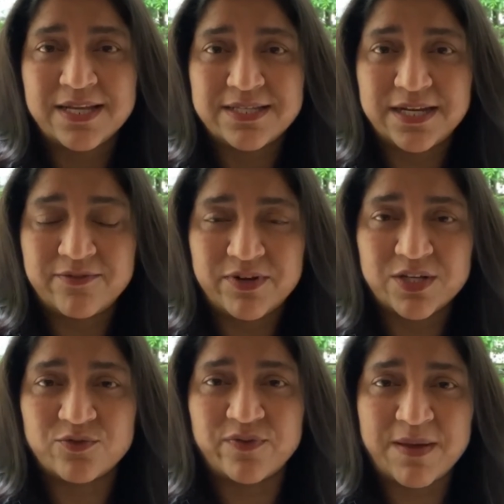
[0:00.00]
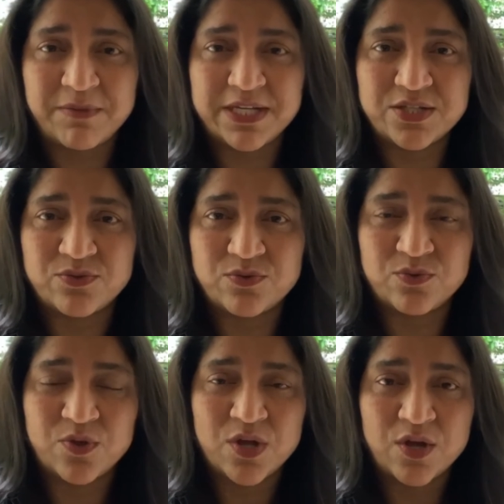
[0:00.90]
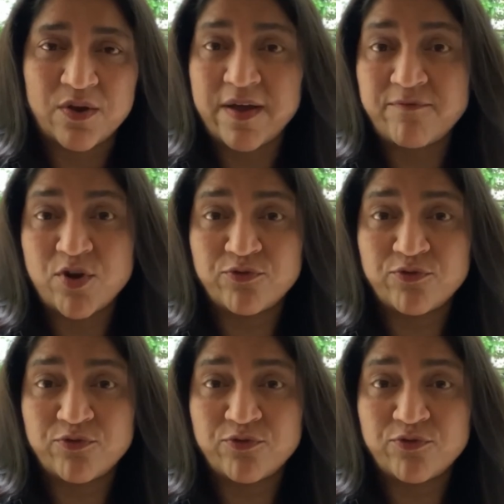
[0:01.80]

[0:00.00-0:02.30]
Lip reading: delivering to families who have no